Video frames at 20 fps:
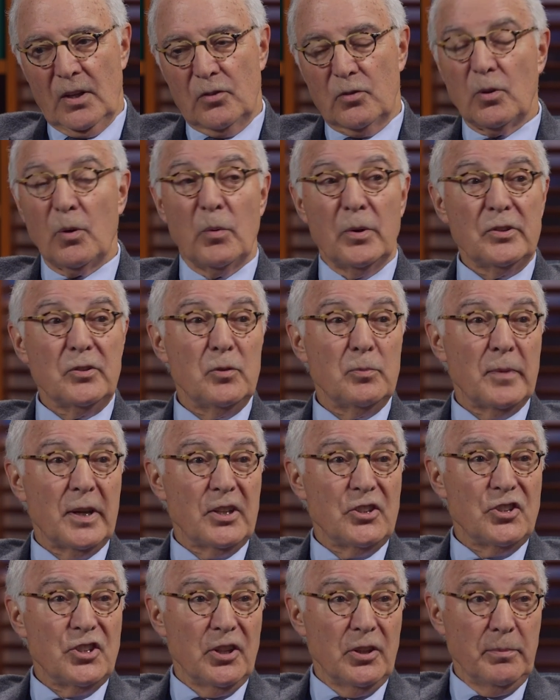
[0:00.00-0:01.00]
So I went to
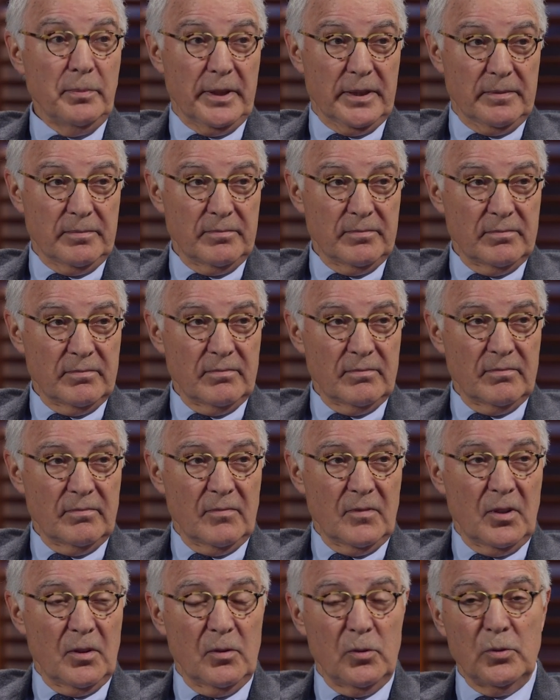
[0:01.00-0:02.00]
my chairman,
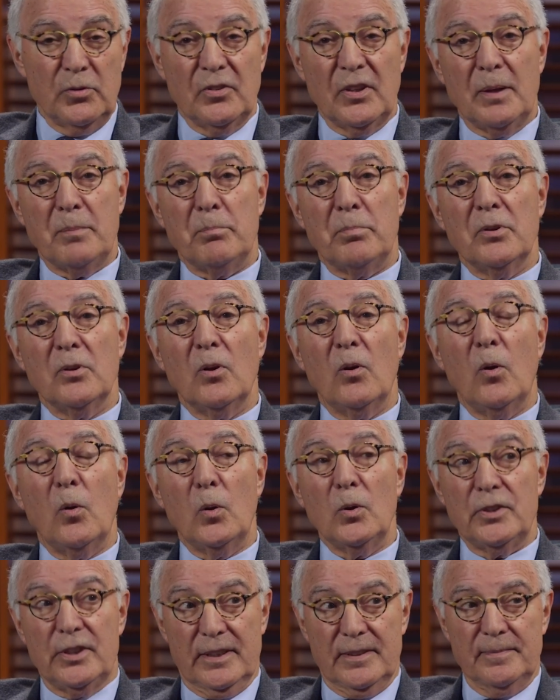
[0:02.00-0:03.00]
mm-hmm. who's named Bill
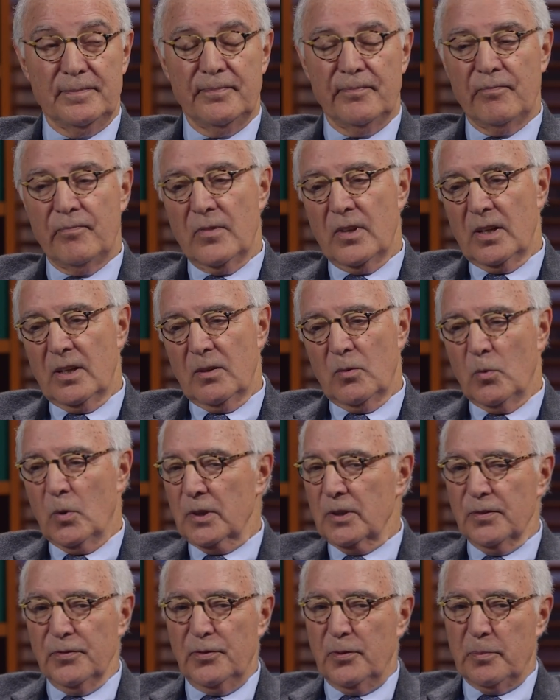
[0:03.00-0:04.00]
Holden,
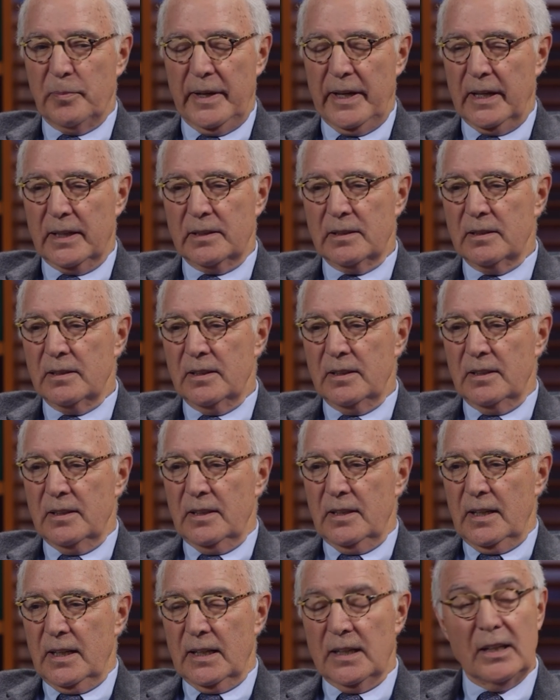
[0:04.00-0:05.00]
wonderful man.
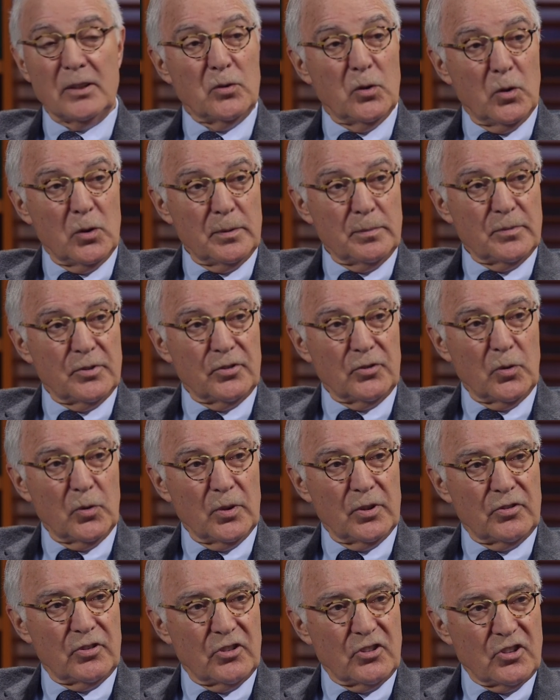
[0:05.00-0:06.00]
And I told him the
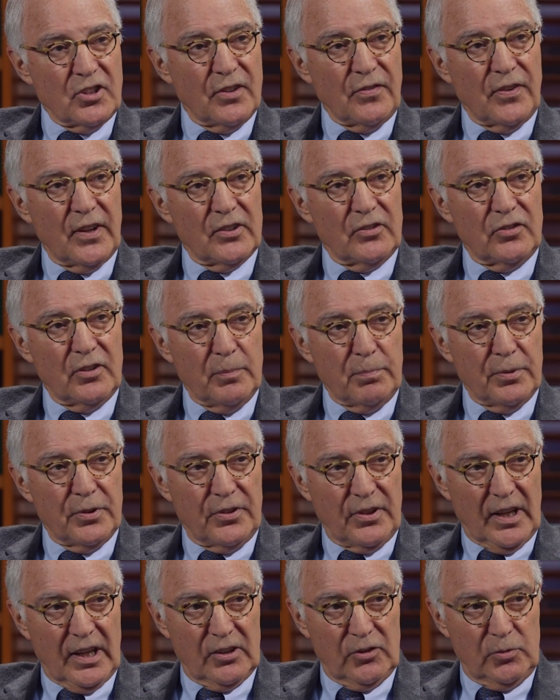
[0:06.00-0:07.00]
story. He said, Jeff, I
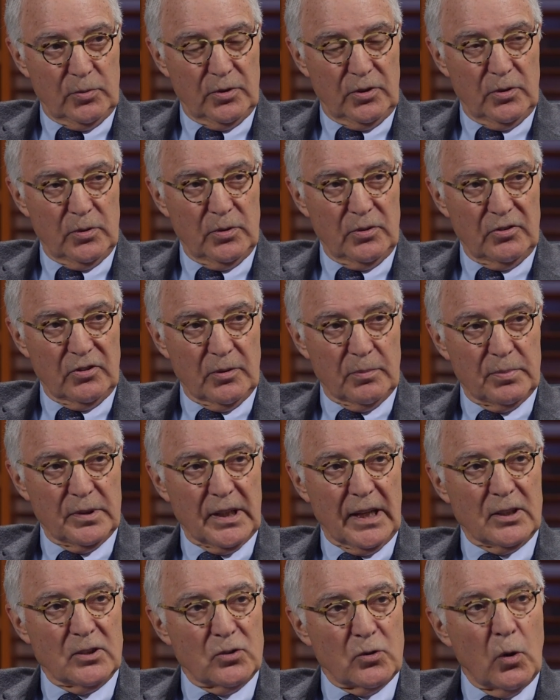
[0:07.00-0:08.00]
sympathize with you. He said, but
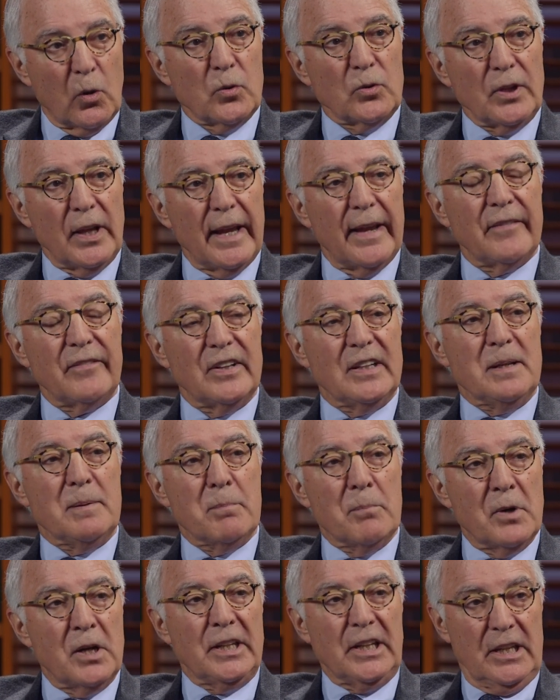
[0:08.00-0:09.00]
I don't have any
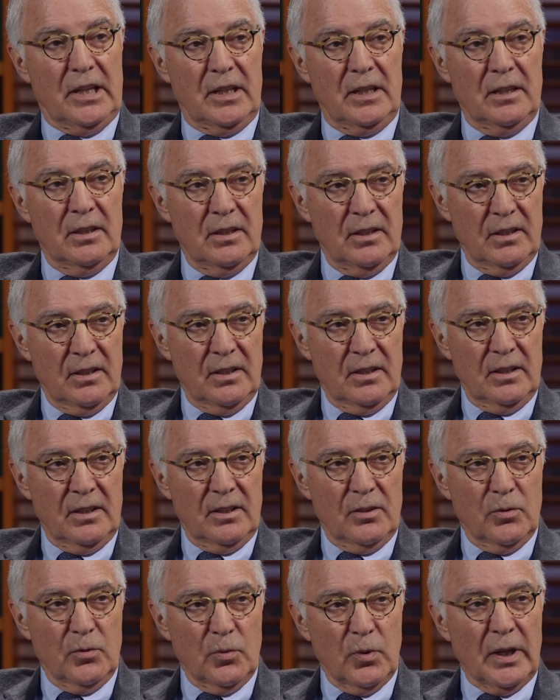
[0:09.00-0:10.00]
money
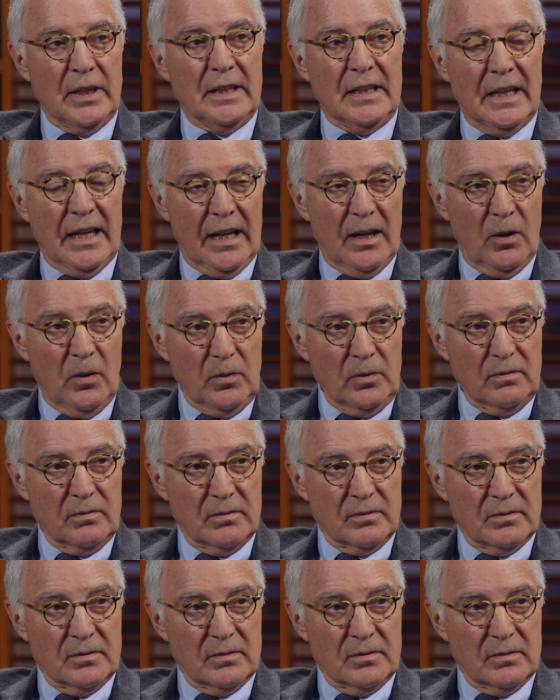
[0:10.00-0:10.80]
right now,